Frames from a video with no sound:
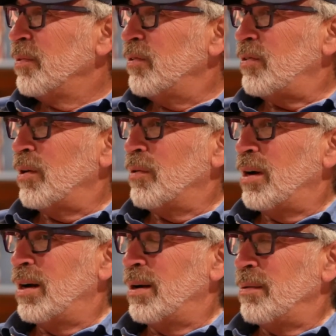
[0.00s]

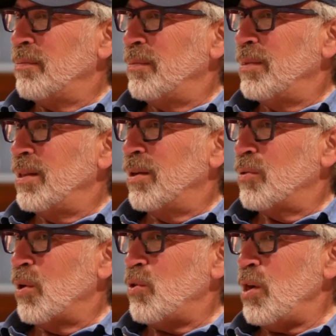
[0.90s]
So
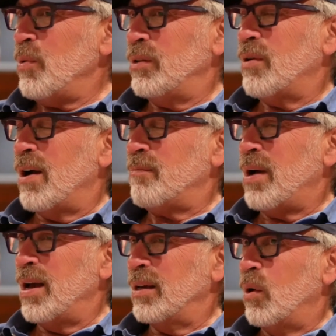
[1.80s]
so she would drive
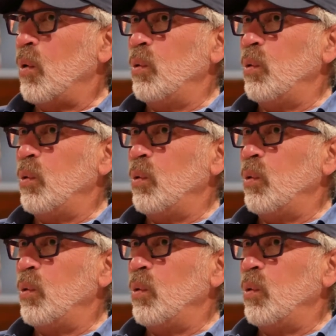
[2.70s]
by and go, "Oh,